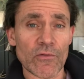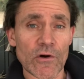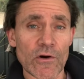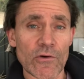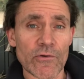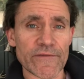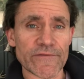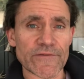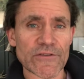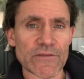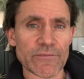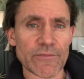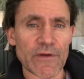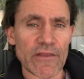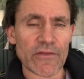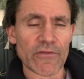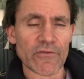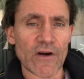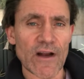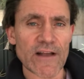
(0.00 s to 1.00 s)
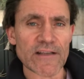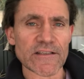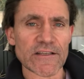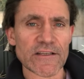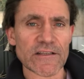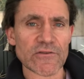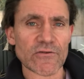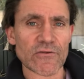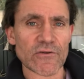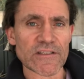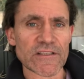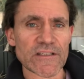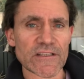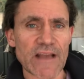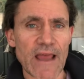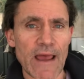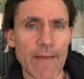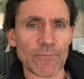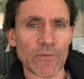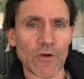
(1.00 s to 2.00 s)
where we've just been thrust into a
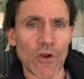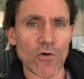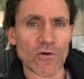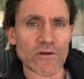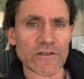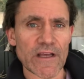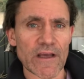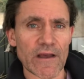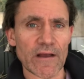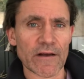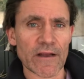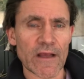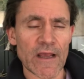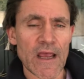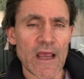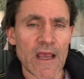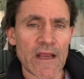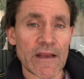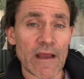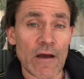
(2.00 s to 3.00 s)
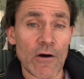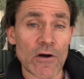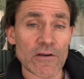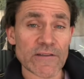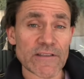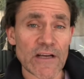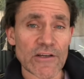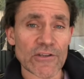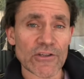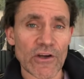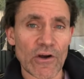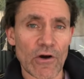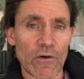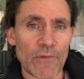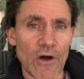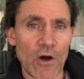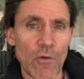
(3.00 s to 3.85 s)
snap lockdown. Now, I was actually on my